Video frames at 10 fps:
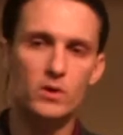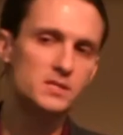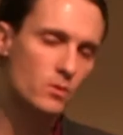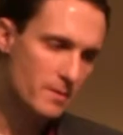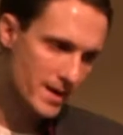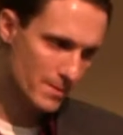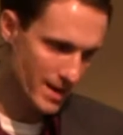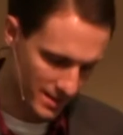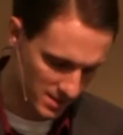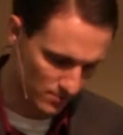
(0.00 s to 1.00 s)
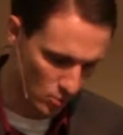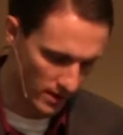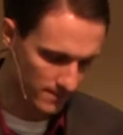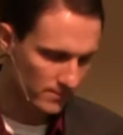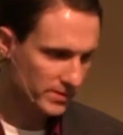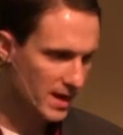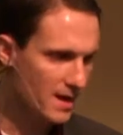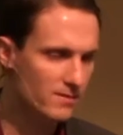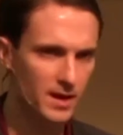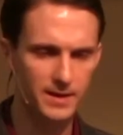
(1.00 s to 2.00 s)
Three points I want to make about this point.
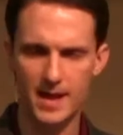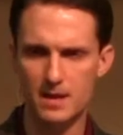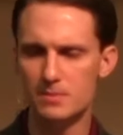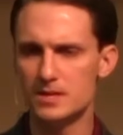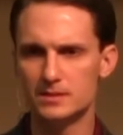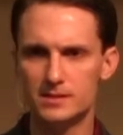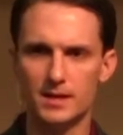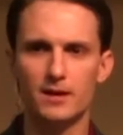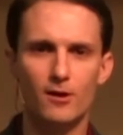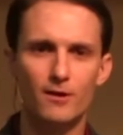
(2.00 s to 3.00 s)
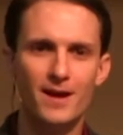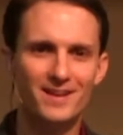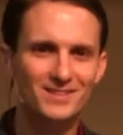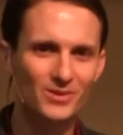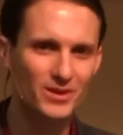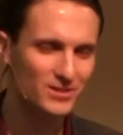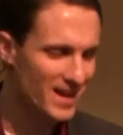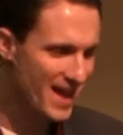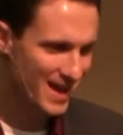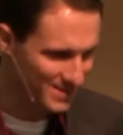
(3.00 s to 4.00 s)
Okay, I've got an A, B, and C. All right, so
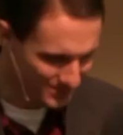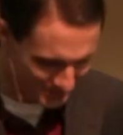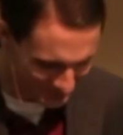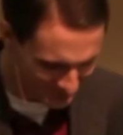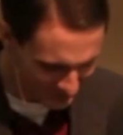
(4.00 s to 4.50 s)
here's A.